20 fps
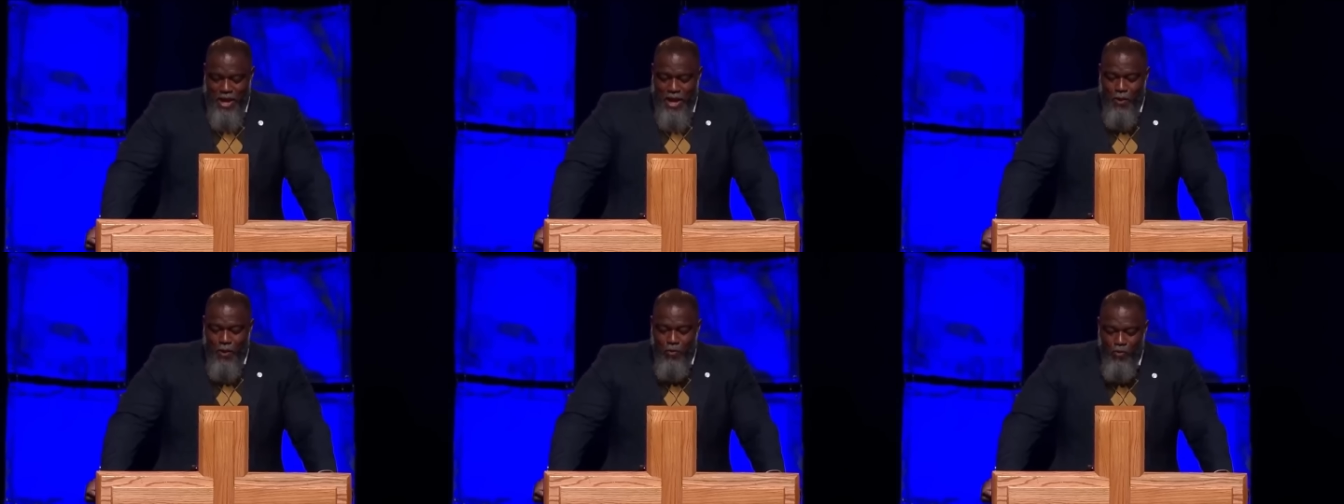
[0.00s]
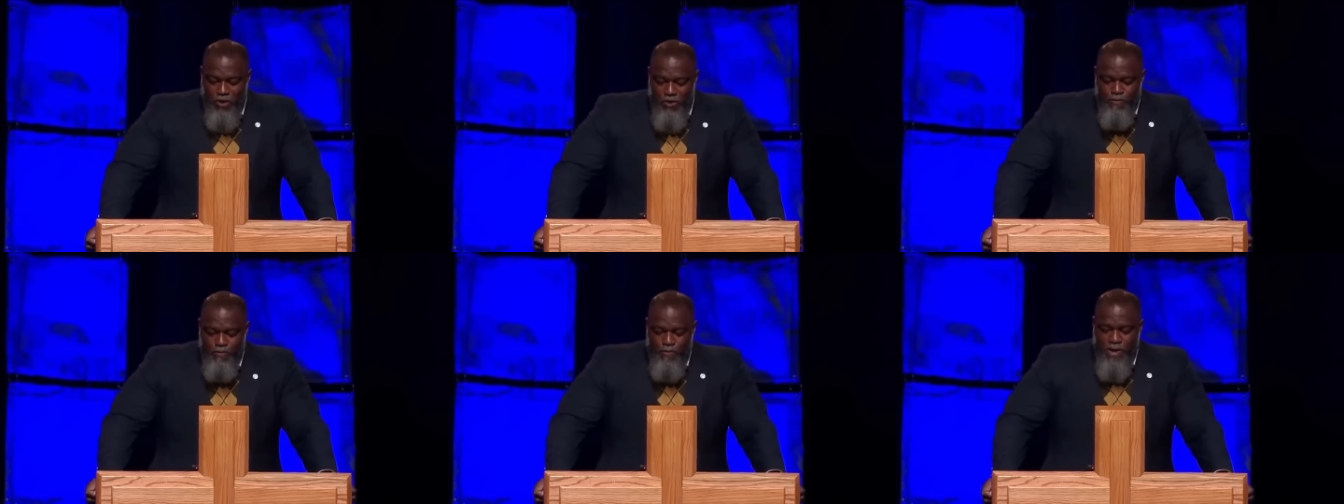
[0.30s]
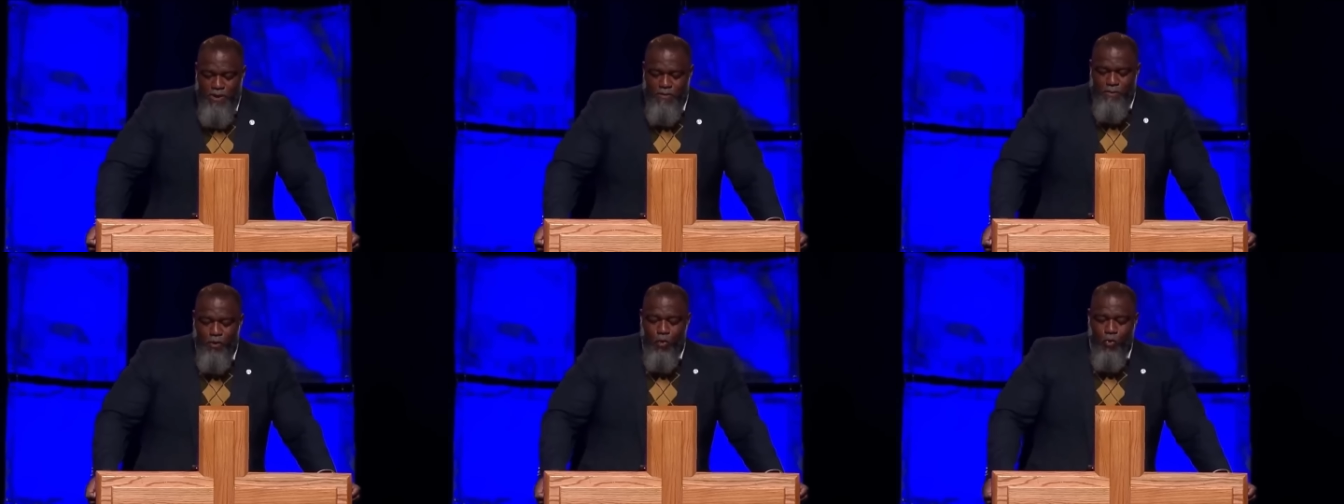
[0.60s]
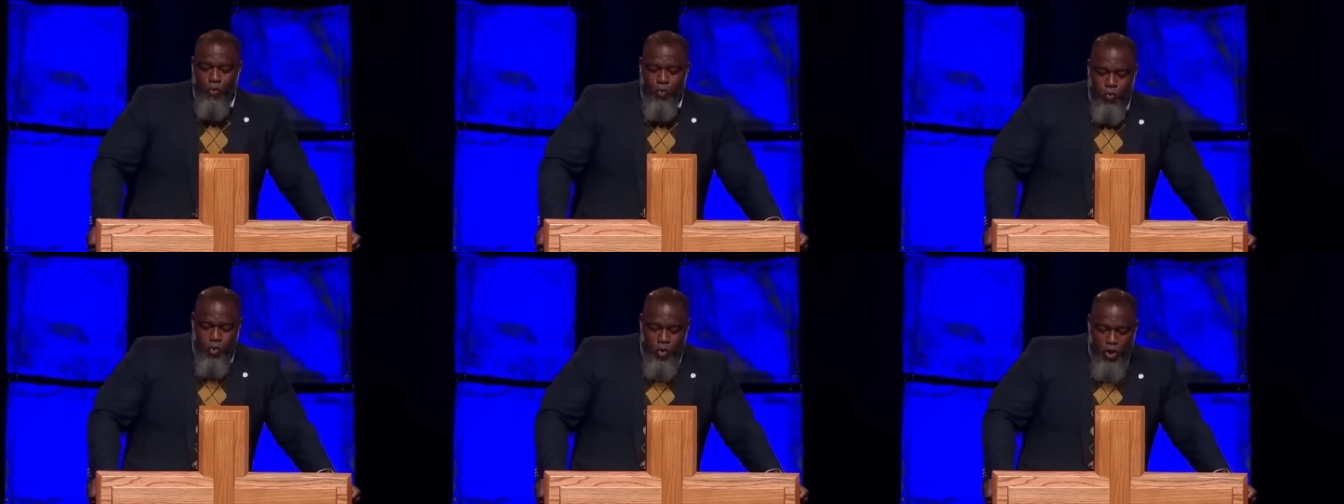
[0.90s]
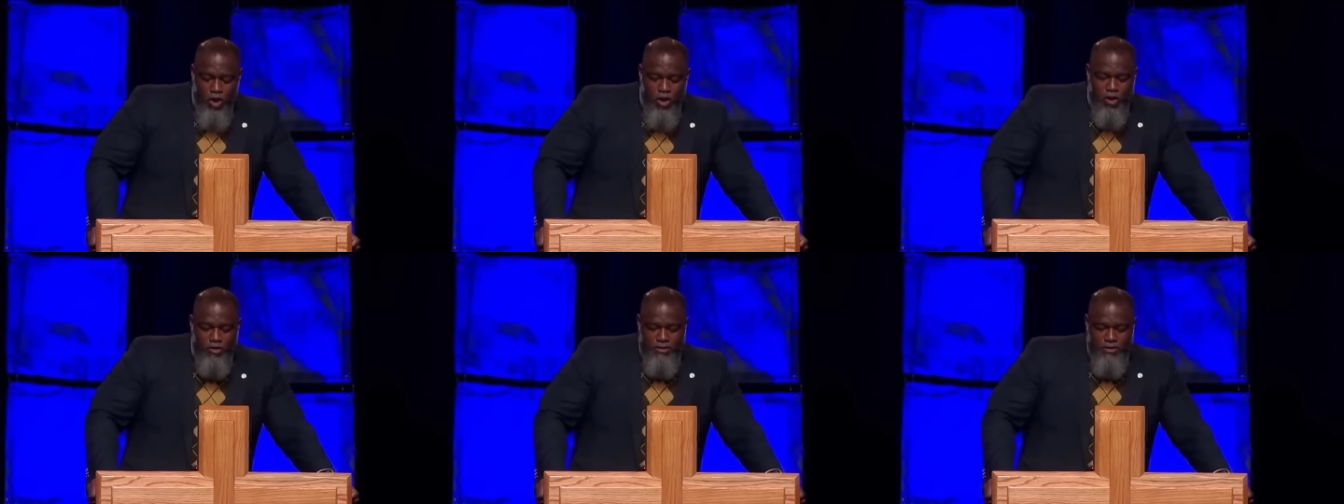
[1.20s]
when people
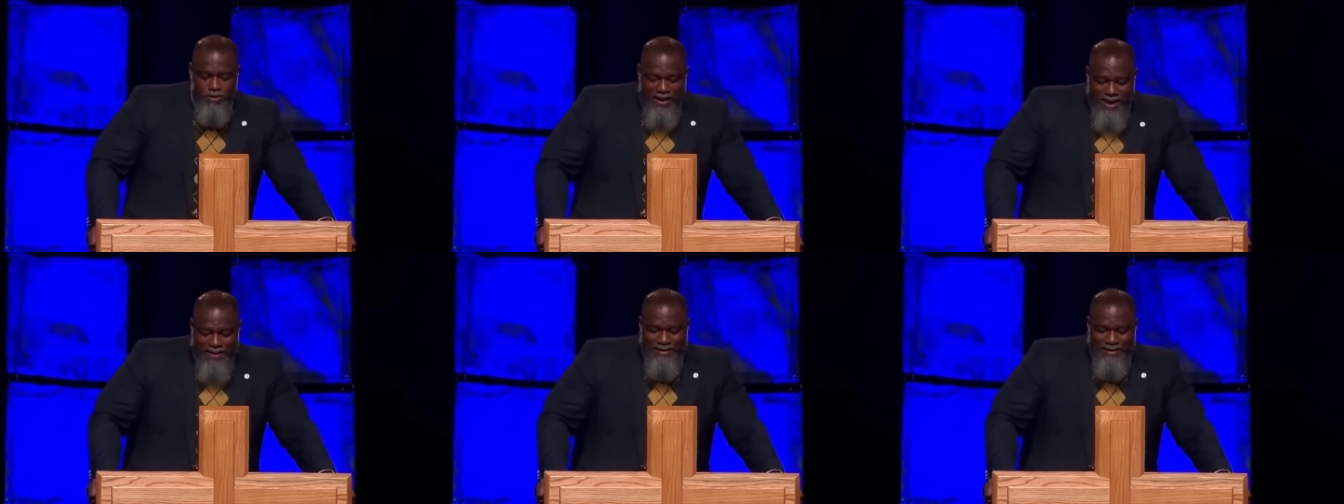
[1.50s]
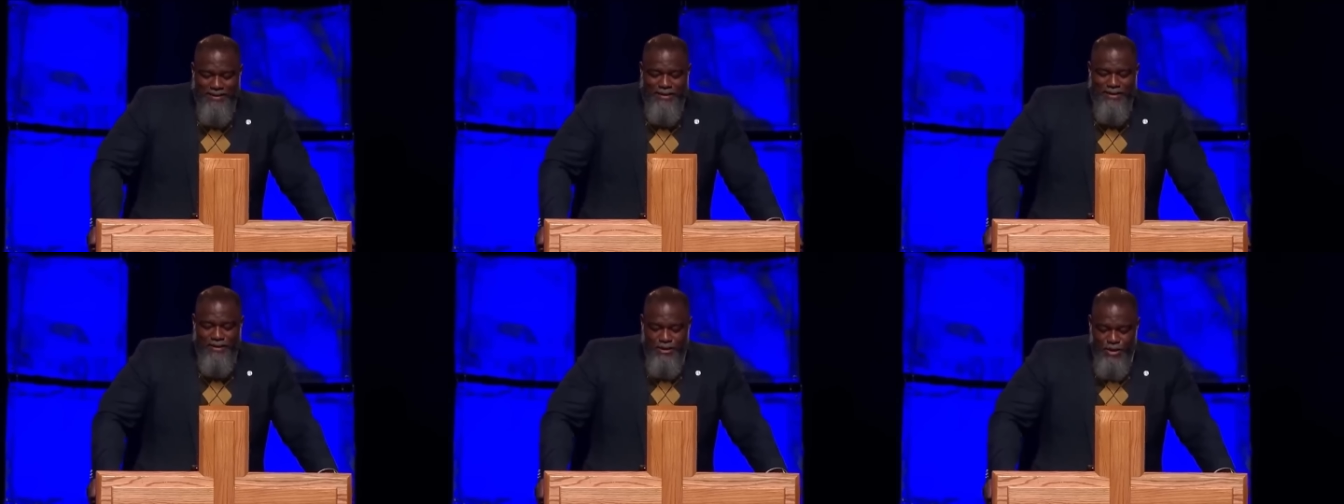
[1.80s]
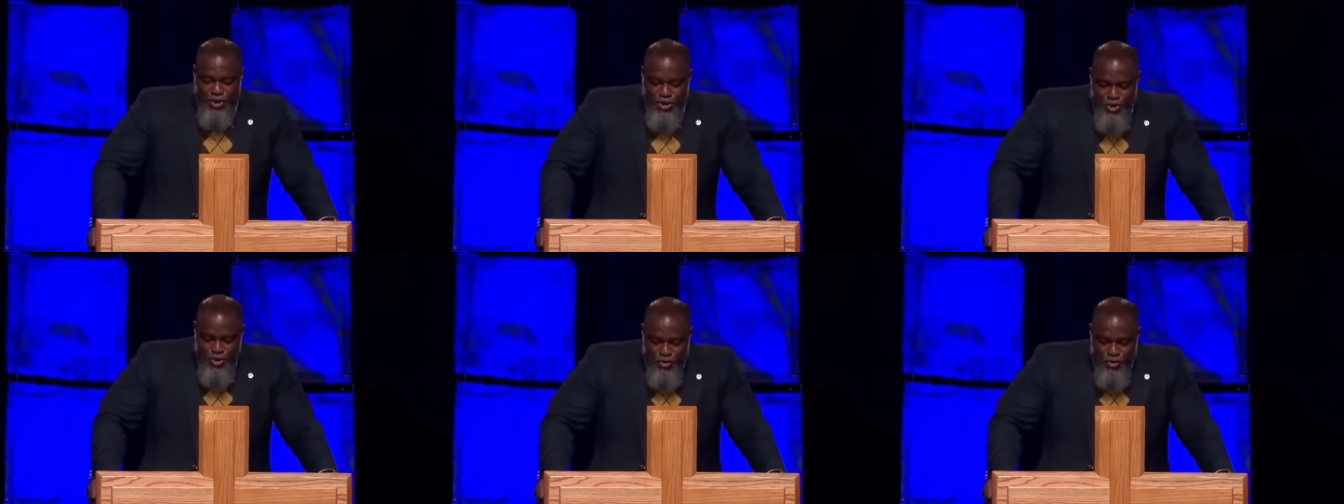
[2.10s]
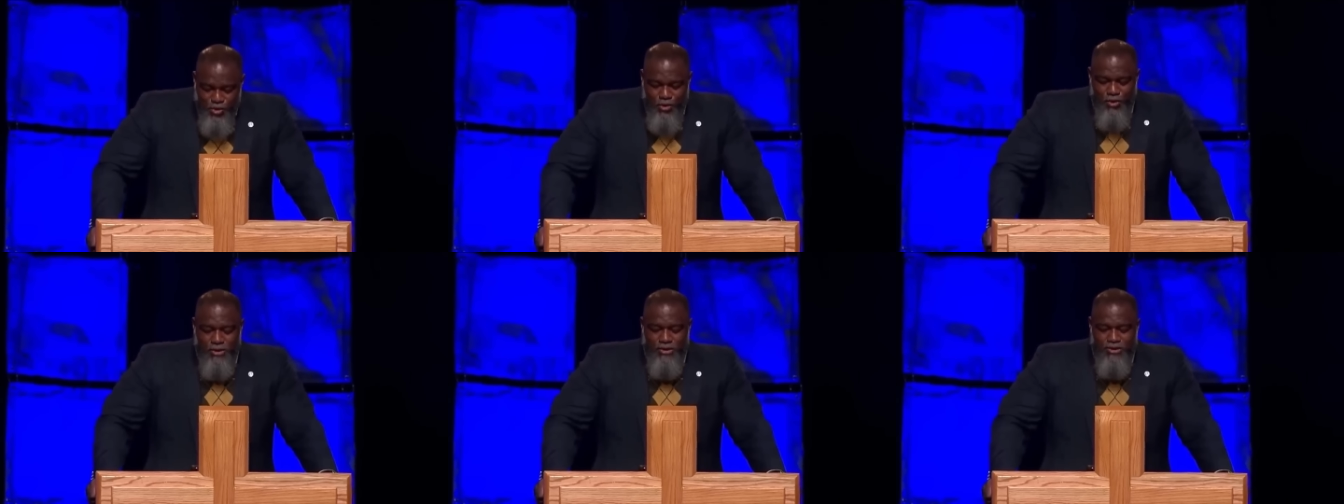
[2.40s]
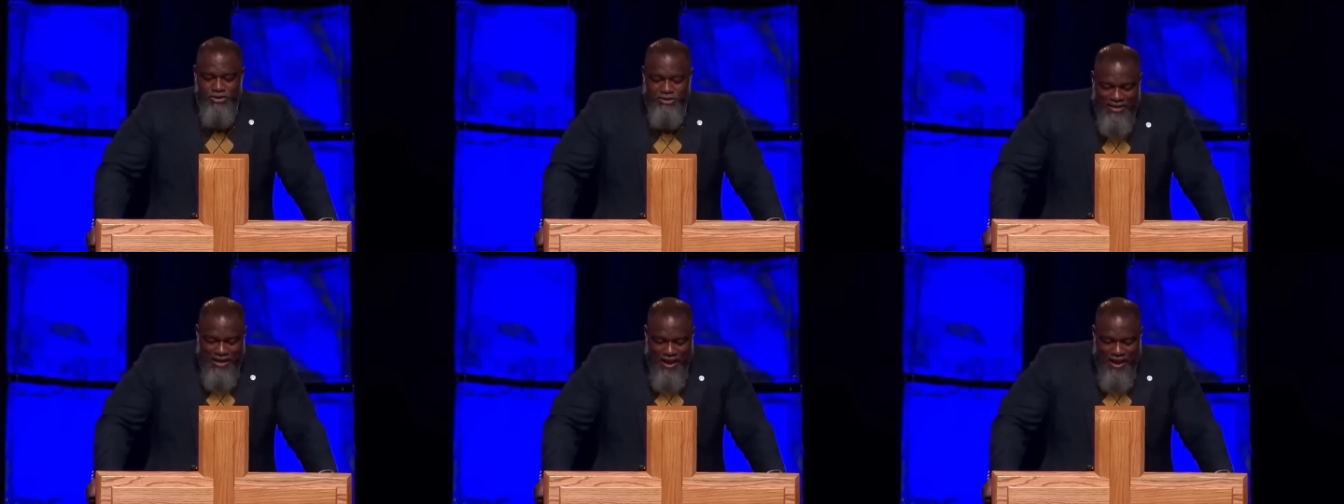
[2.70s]
will not endure
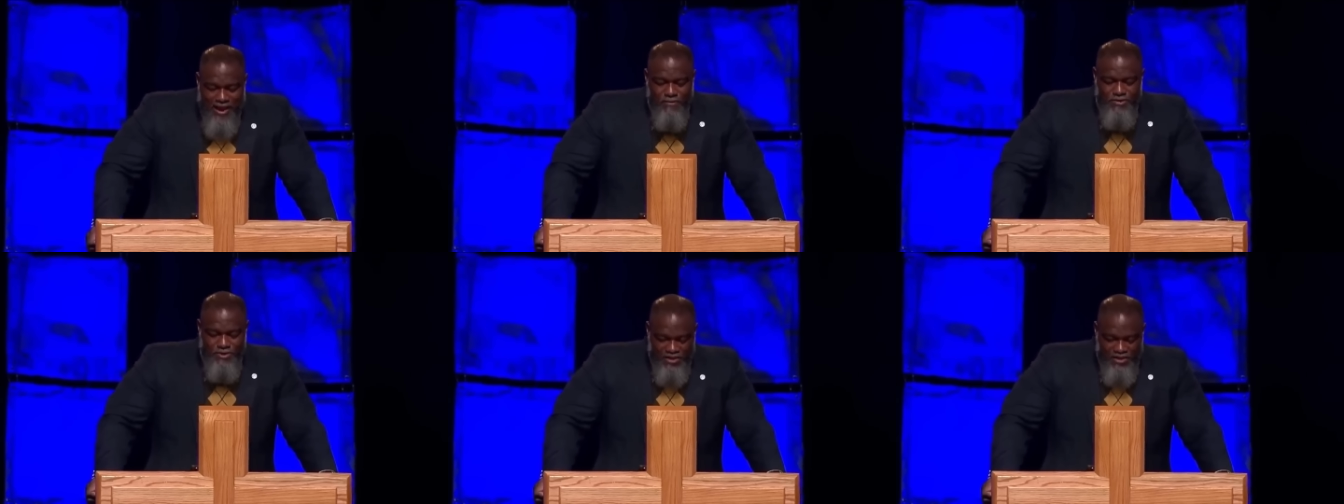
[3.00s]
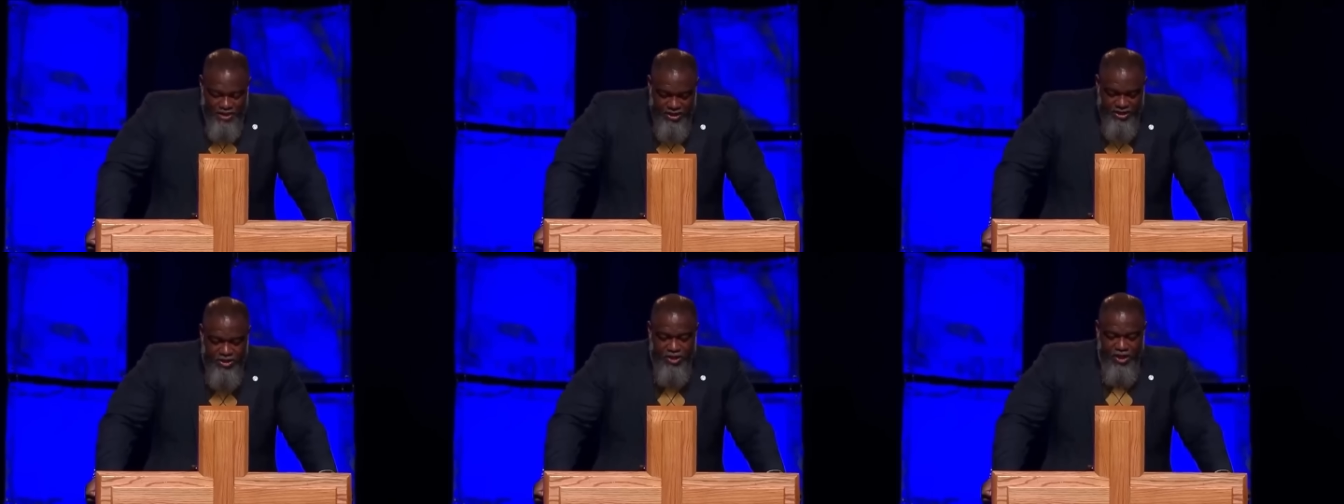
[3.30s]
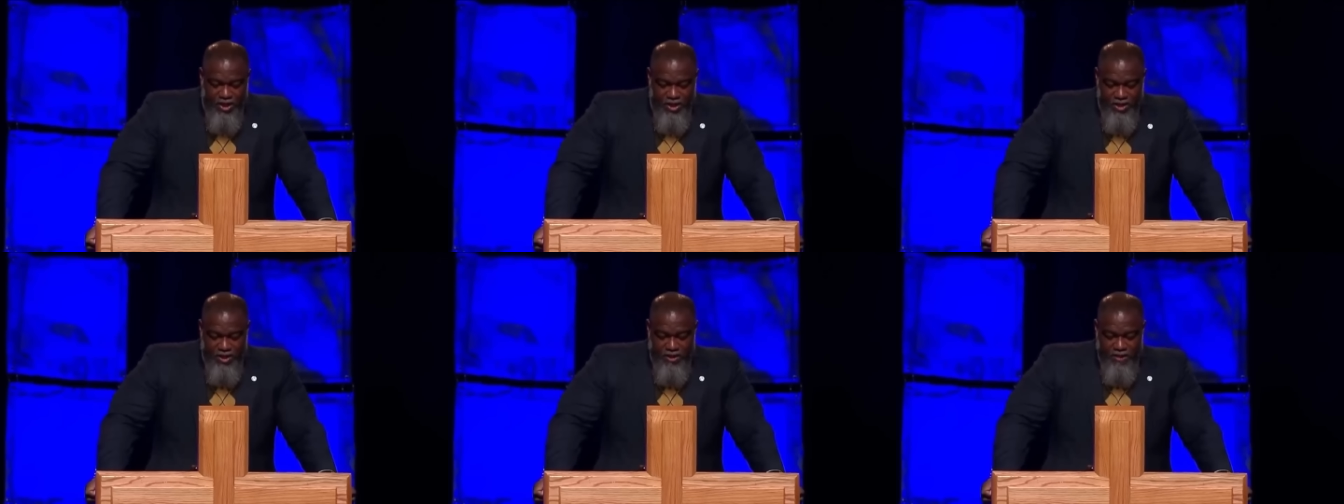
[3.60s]
sound teaching.